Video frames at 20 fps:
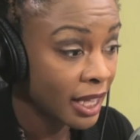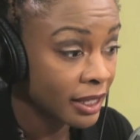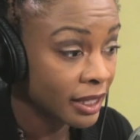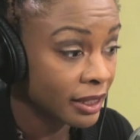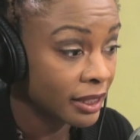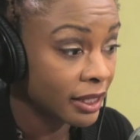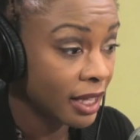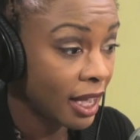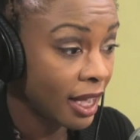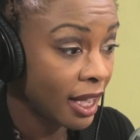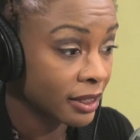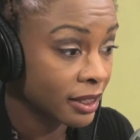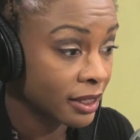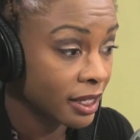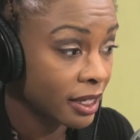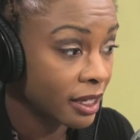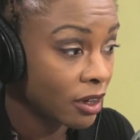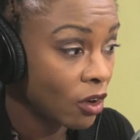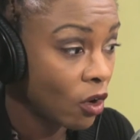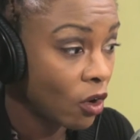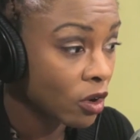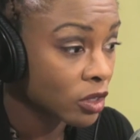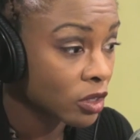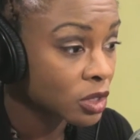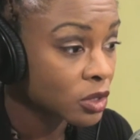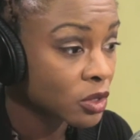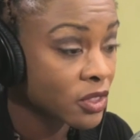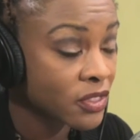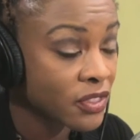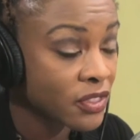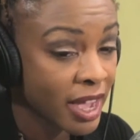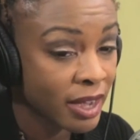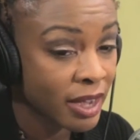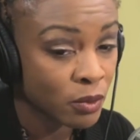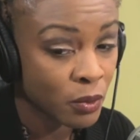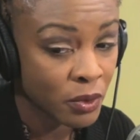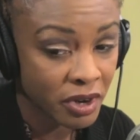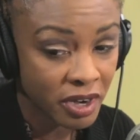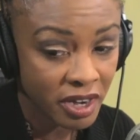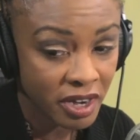and, and they also
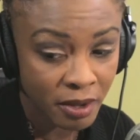then were